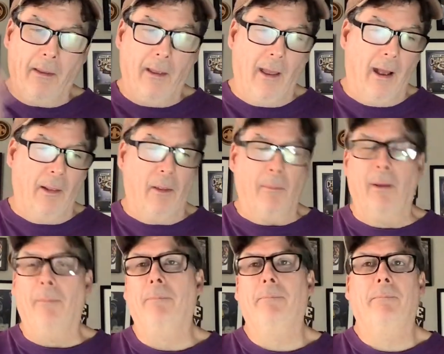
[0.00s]
don't know,
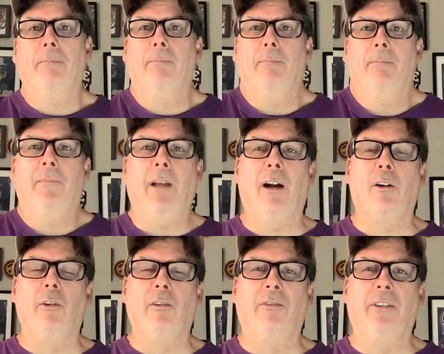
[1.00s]
man. Tired
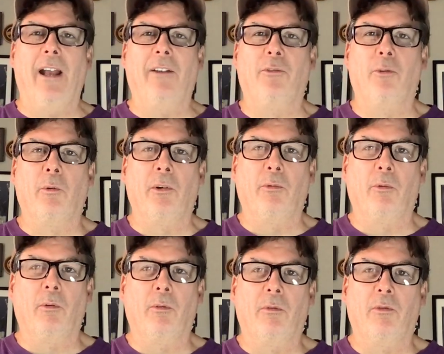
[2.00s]
of these sad stories,
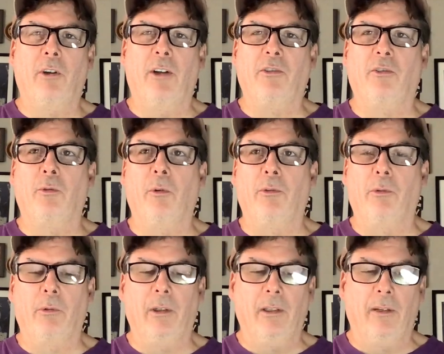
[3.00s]
tragic stories we're
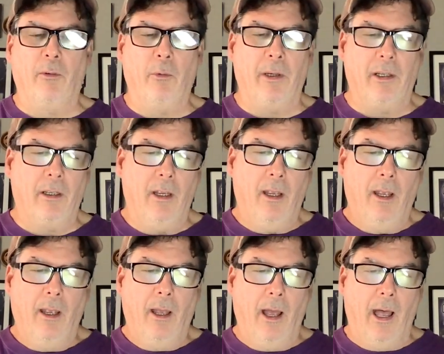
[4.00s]
reading every week.
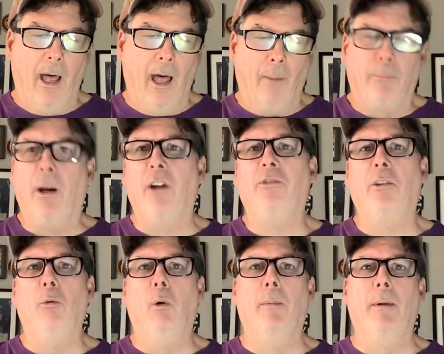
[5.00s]
Prayers to
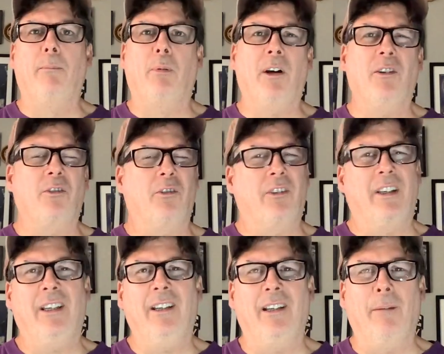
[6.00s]
the woman, prayer to her
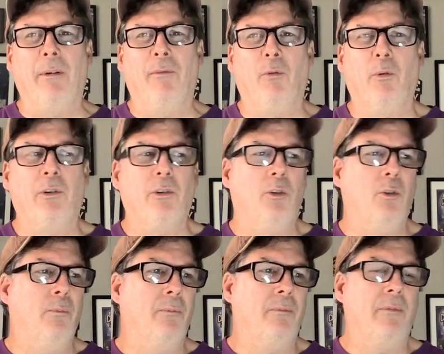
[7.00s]
kid. I mean,
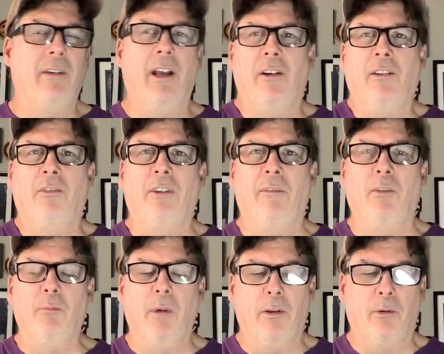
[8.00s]
4-year-old, now he doesn't have his
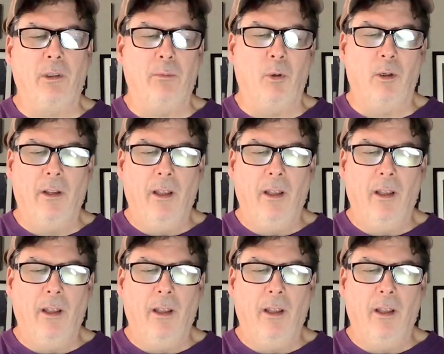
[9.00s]
mother anymore.